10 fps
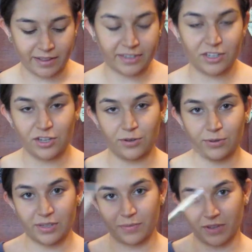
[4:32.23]
I like to
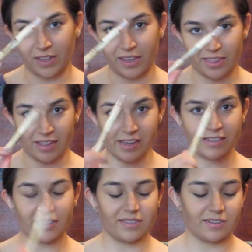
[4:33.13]
use something like
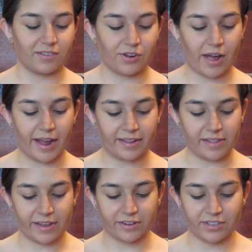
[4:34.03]
this. It's a little
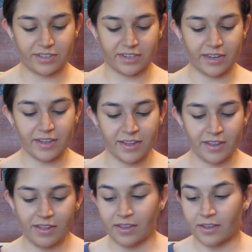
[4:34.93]
highlighter stick.
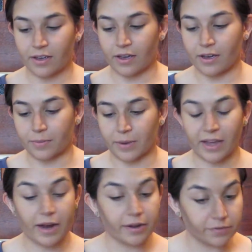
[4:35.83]
I
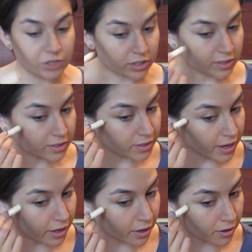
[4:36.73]
kind of just
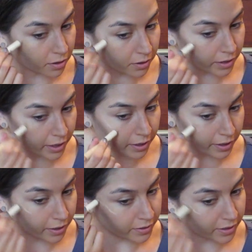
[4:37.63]
take it along the
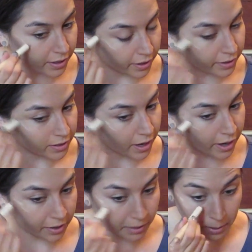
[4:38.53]
areas that I like to
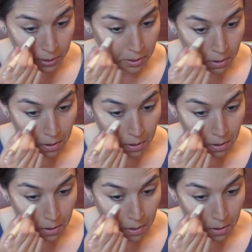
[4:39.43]
highlight.